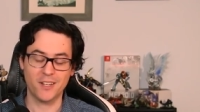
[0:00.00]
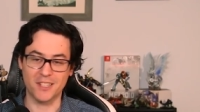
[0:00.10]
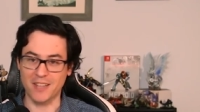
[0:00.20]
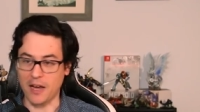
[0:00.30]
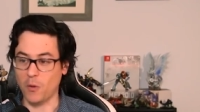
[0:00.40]

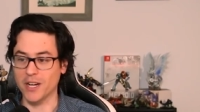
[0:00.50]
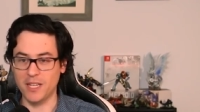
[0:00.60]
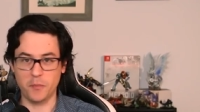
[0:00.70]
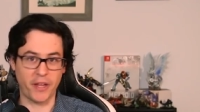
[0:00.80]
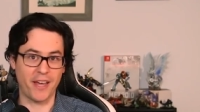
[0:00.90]
because I want
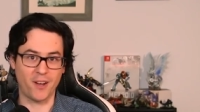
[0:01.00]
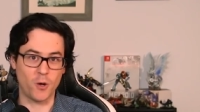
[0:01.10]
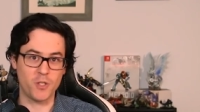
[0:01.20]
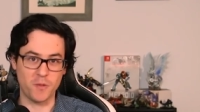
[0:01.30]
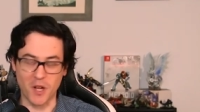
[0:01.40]
to keep playing
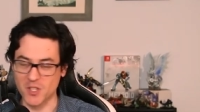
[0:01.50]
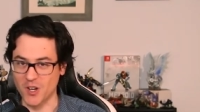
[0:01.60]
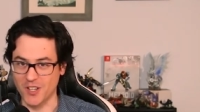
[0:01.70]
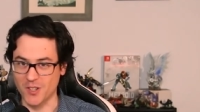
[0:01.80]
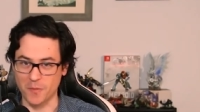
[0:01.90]
O G
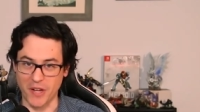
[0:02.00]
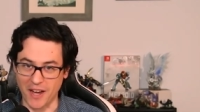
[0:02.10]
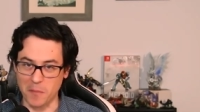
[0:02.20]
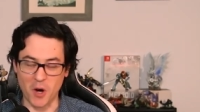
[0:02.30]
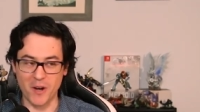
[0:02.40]
Monster Hunter,
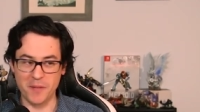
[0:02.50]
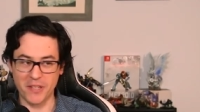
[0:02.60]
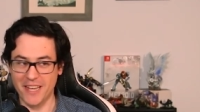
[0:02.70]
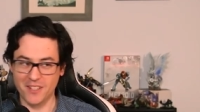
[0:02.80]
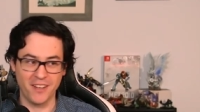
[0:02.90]
but I'm already
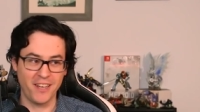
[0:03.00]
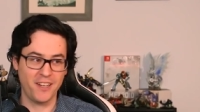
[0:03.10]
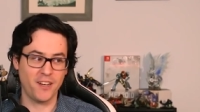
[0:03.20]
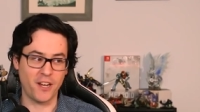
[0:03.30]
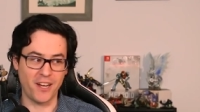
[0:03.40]
playing
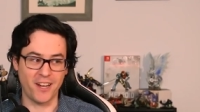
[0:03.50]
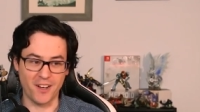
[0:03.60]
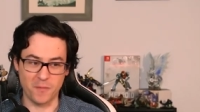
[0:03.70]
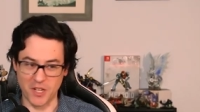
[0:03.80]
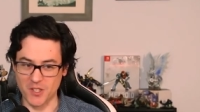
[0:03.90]

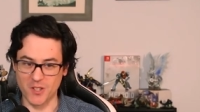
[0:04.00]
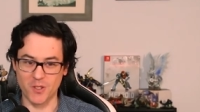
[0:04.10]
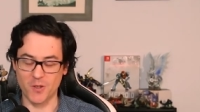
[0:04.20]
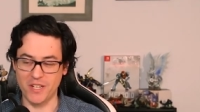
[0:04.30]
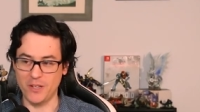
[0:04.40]
uh, Monster
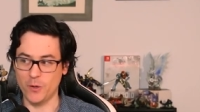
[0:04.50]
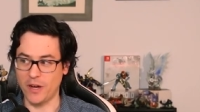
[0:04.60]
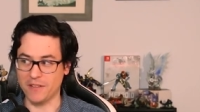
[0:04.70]
Hunter three U.